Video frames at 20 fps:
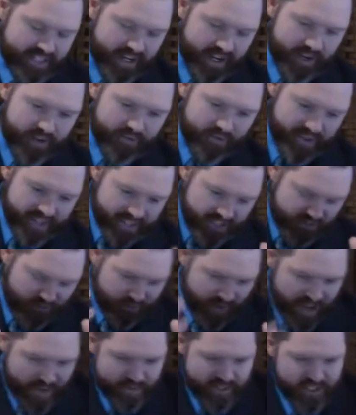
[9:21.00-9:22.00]
of his
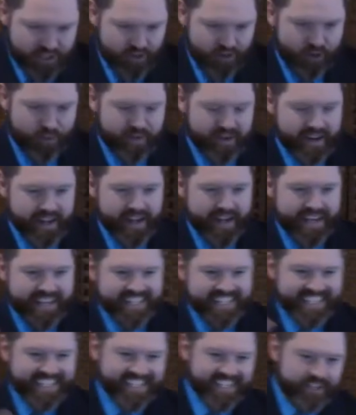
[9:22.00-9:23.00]
famous sermon,
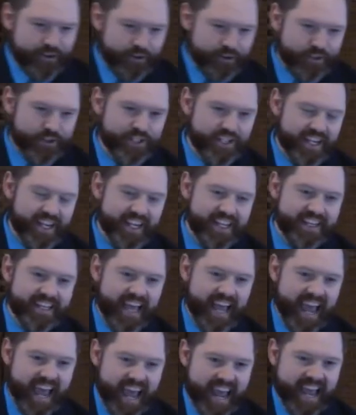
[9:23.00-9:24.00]
Sinners in the
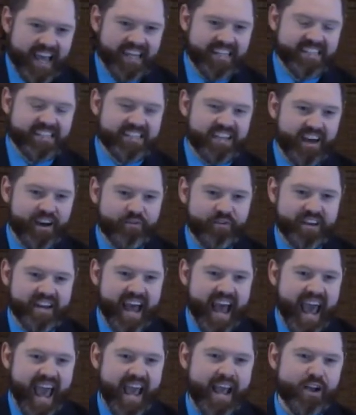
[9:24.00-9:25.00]
Hands of an
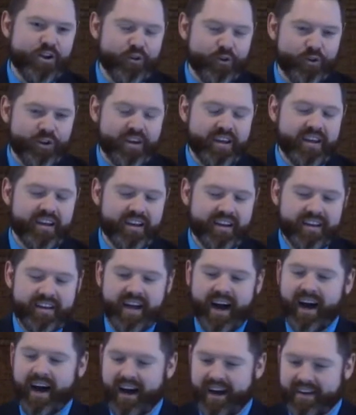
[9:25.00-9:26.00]
Angry
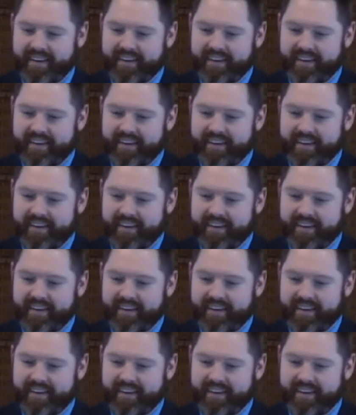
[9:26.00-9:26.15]
God.